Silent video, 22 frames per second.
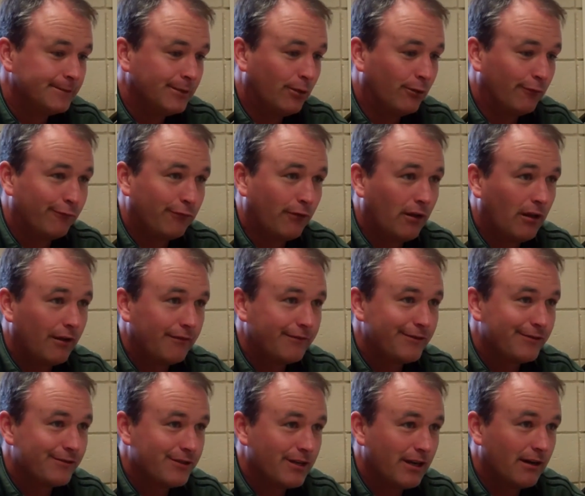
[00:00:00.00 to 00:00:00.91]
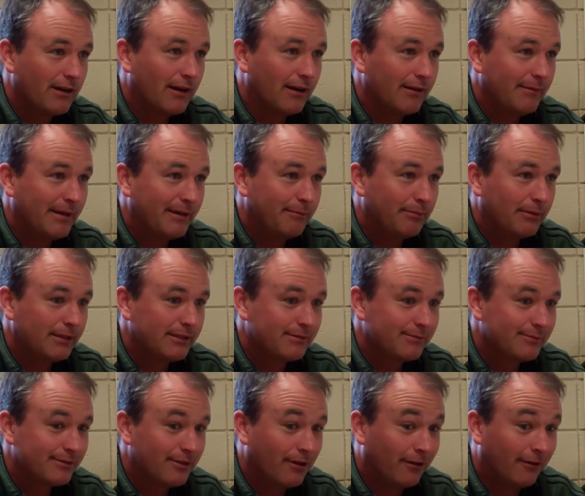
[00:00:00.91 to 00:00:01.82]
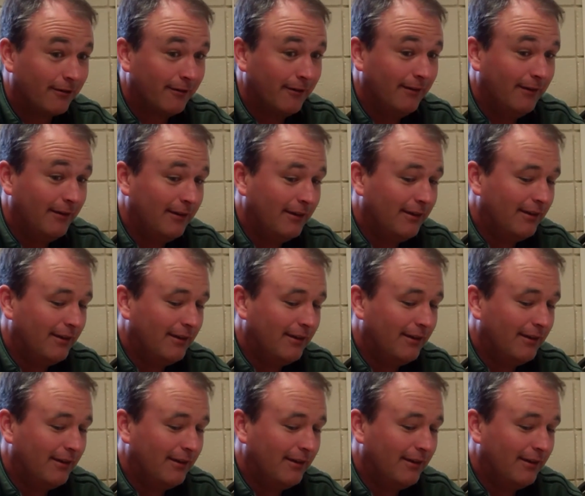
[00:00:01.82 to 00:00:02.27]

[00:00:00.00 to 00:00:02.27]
Don't fall off your chair. I might play some zone.